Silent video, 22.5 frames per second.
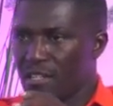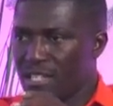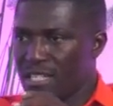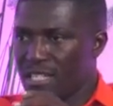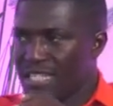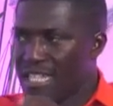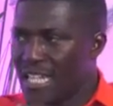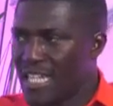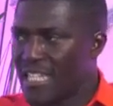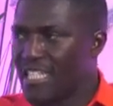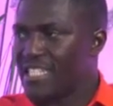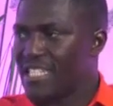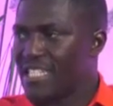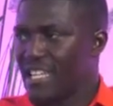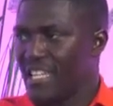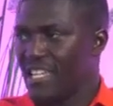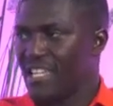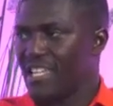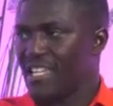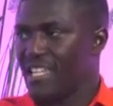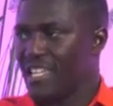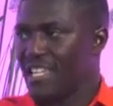
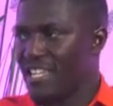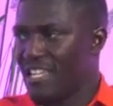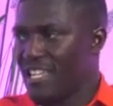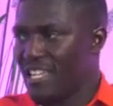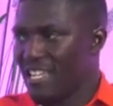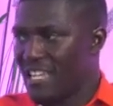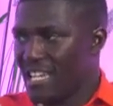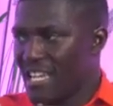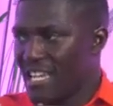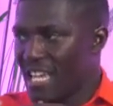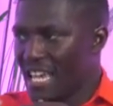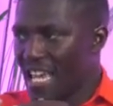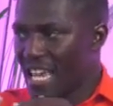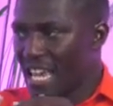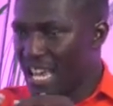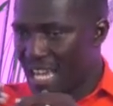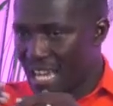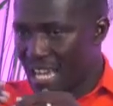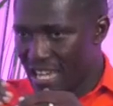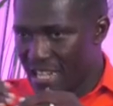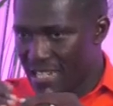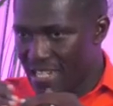eternity
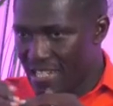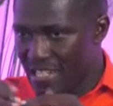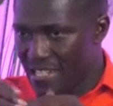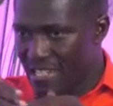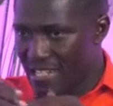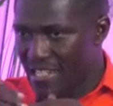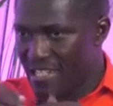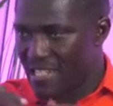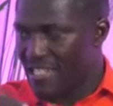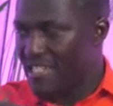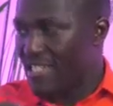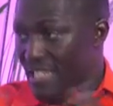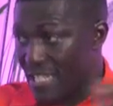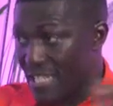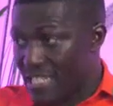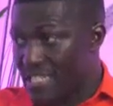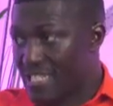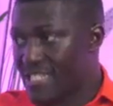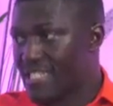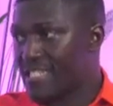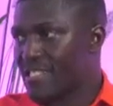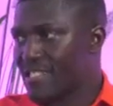and
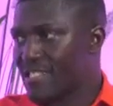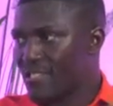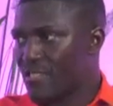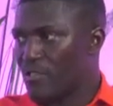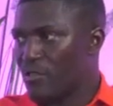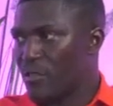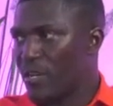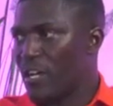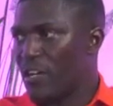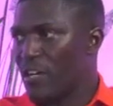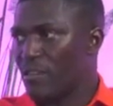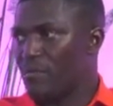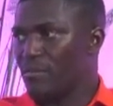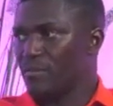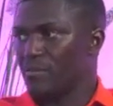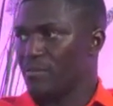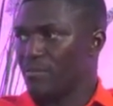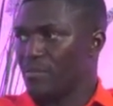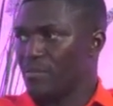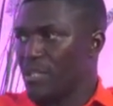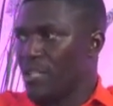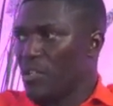this
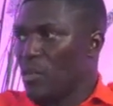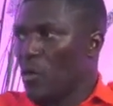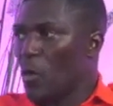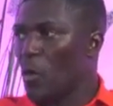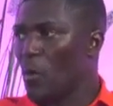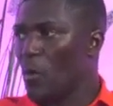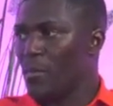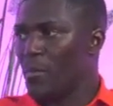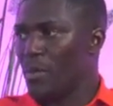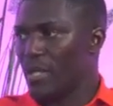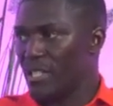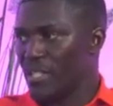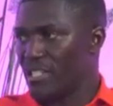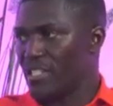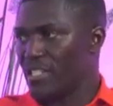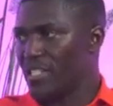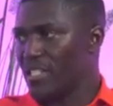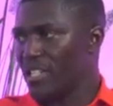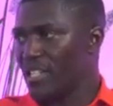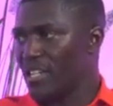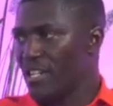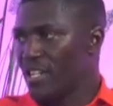realm being opened
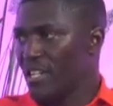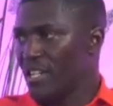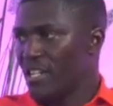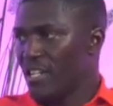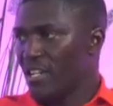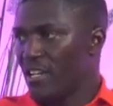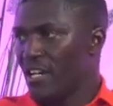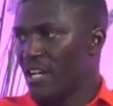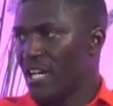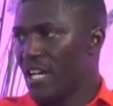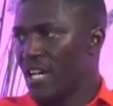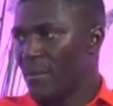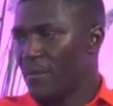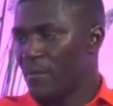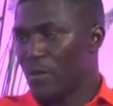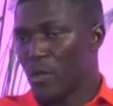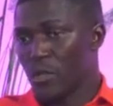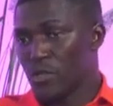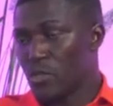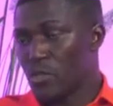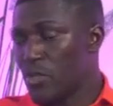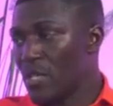
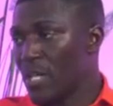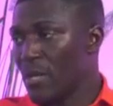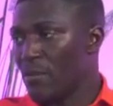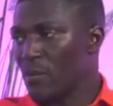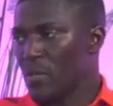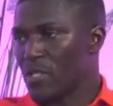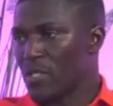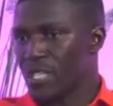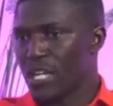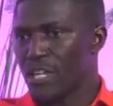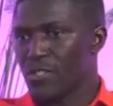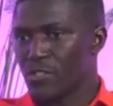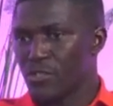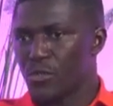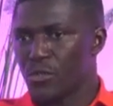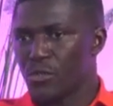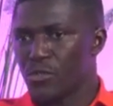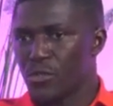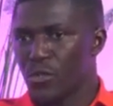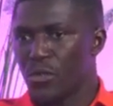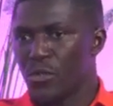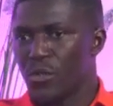onto the mortal
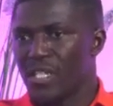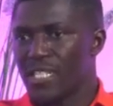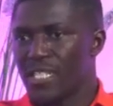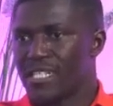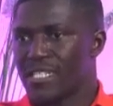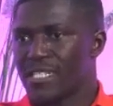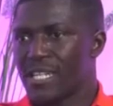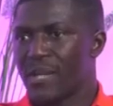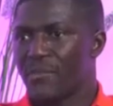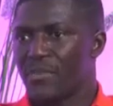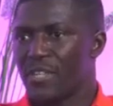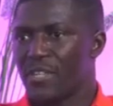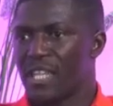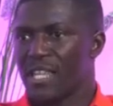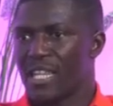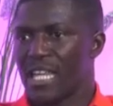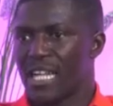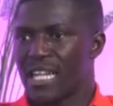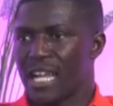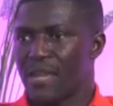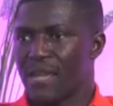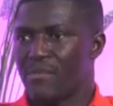soul. So it is something
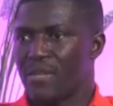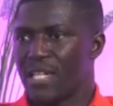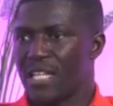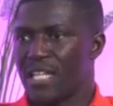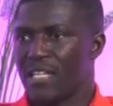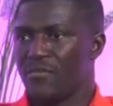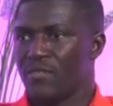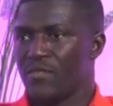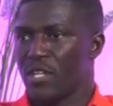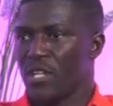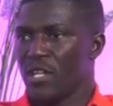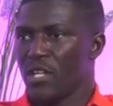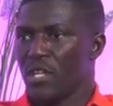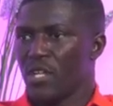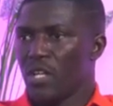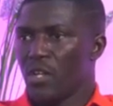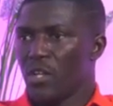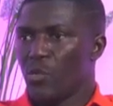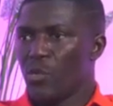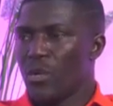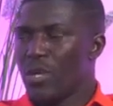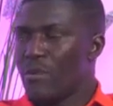that I believe
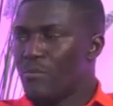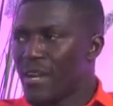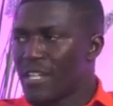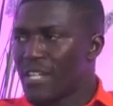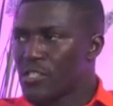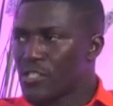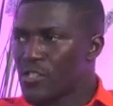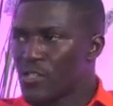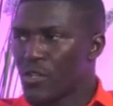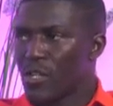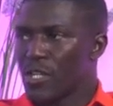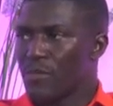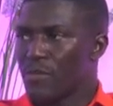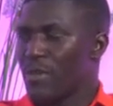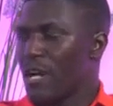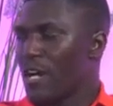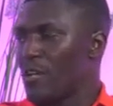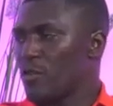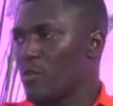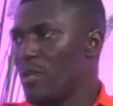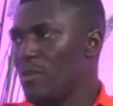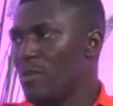we must talk
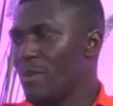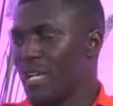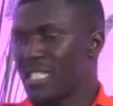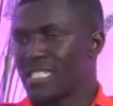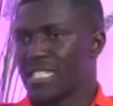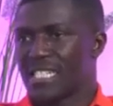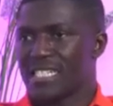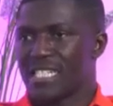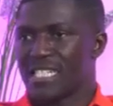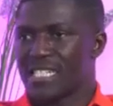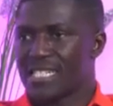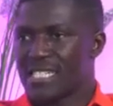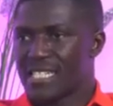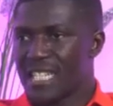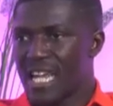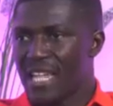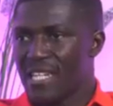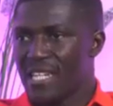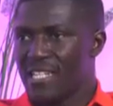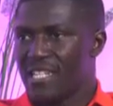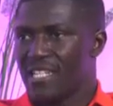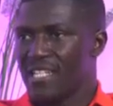about. We must
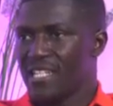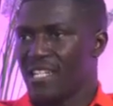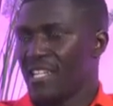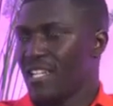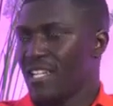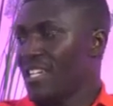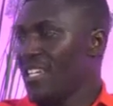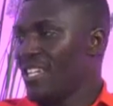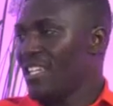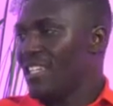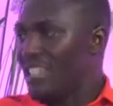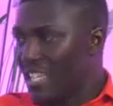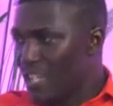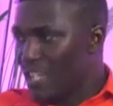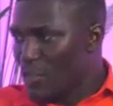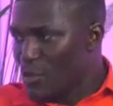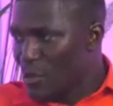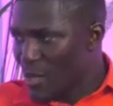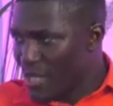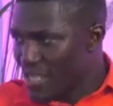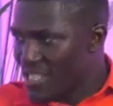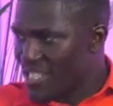understand the
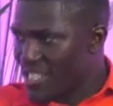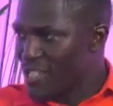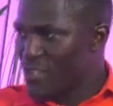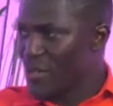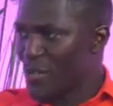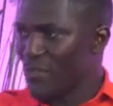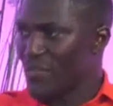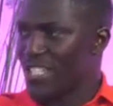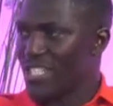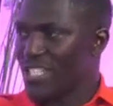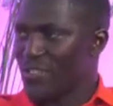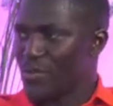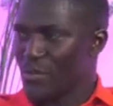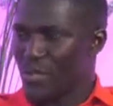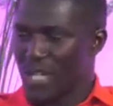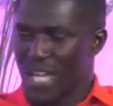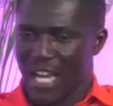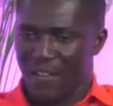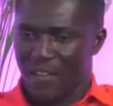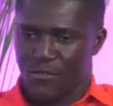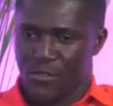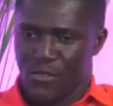nuances of it. We
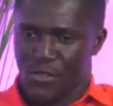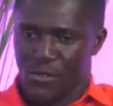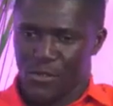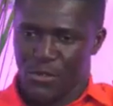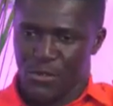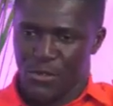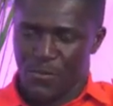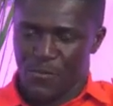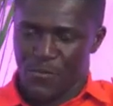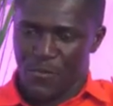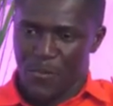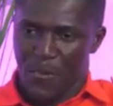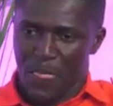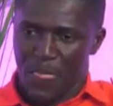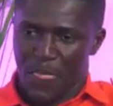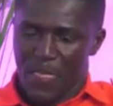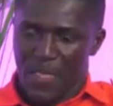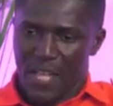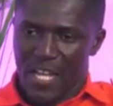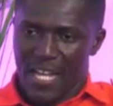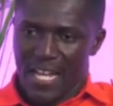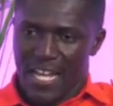have to
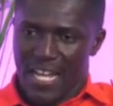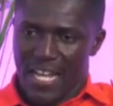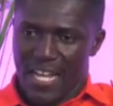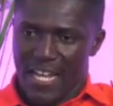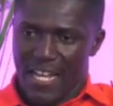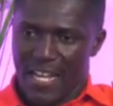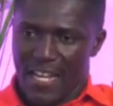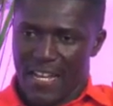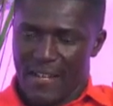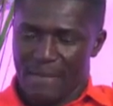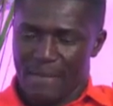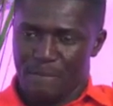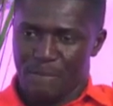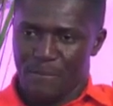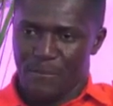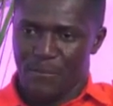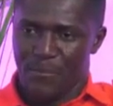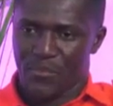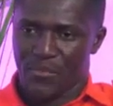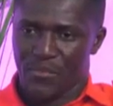Even